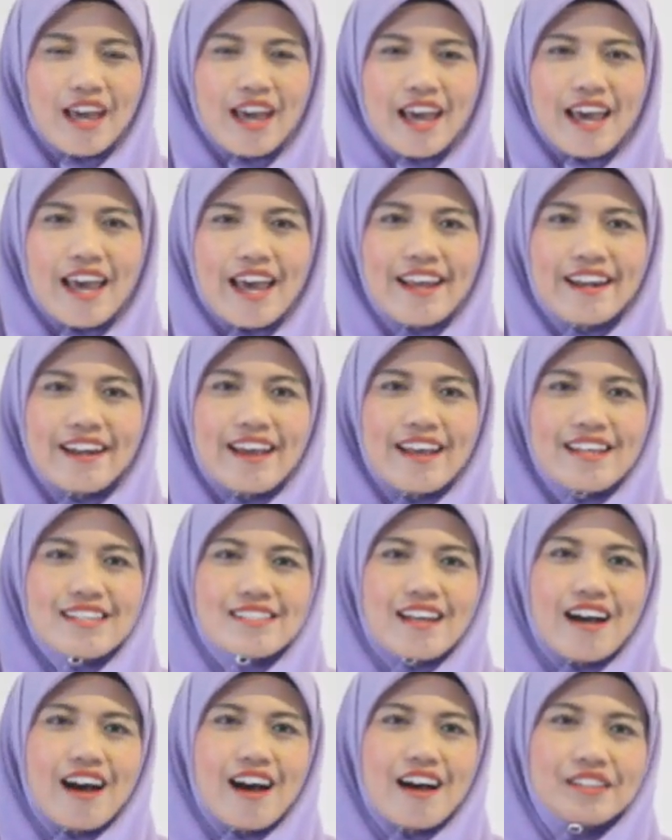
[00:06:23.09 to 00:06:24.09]
And as
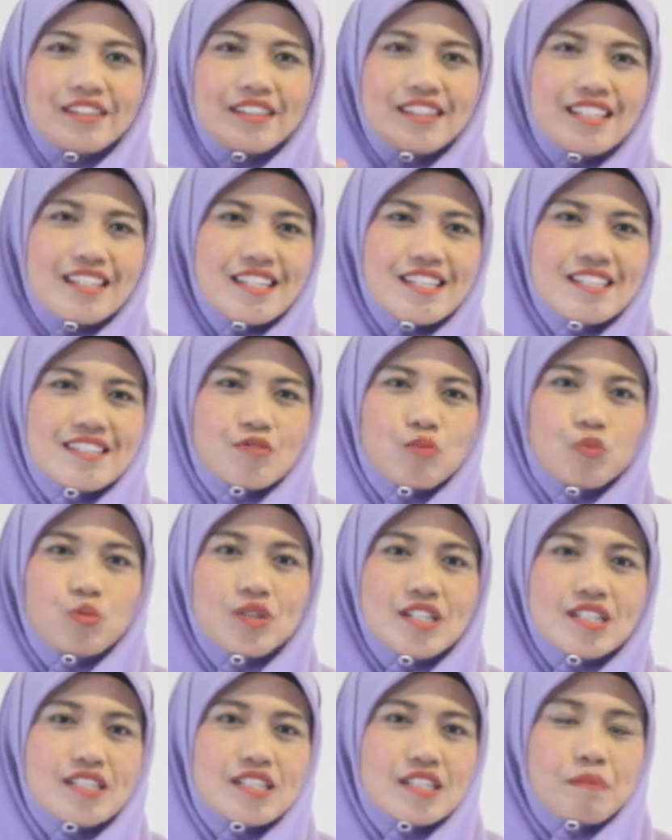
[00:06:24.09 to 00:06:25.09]
these
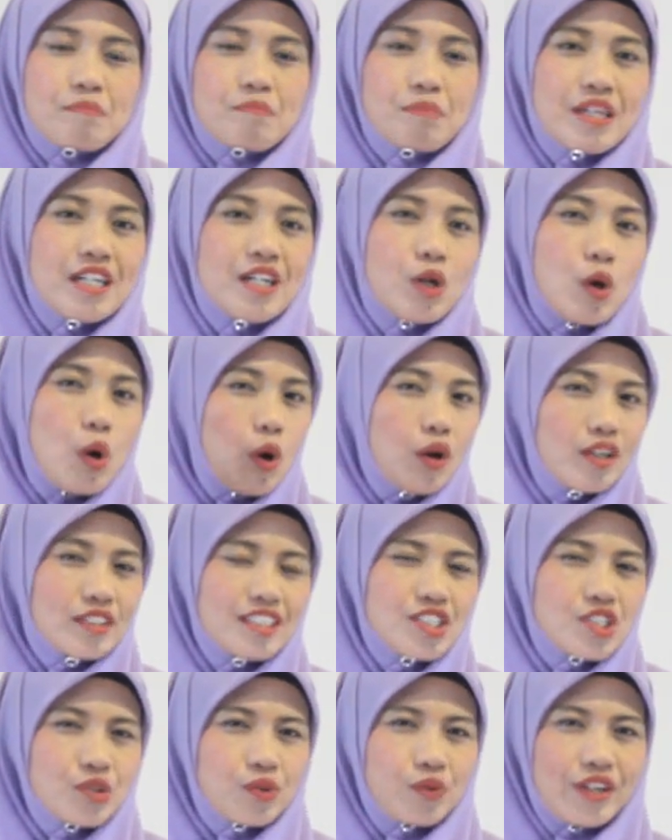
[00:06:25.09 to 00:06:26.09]
words appear on
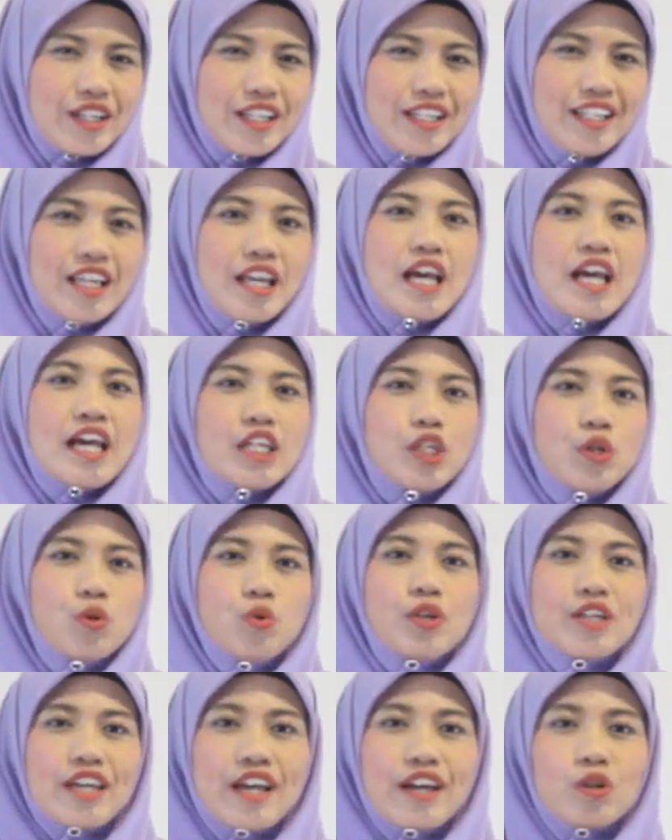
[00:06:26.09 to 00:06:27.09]
the screen,
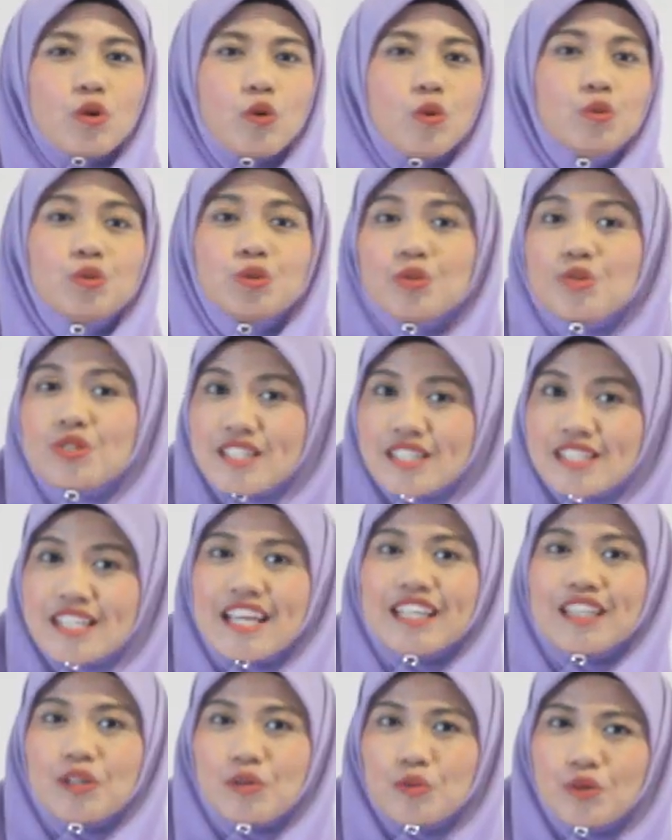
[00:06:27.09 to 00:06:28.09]
you can also
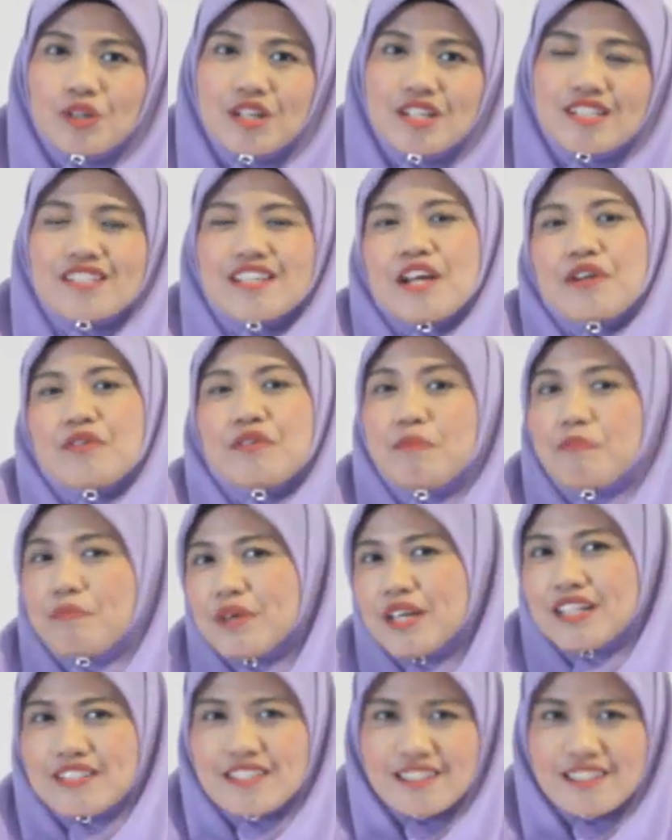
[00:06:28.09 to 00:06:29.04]
say the words and repeat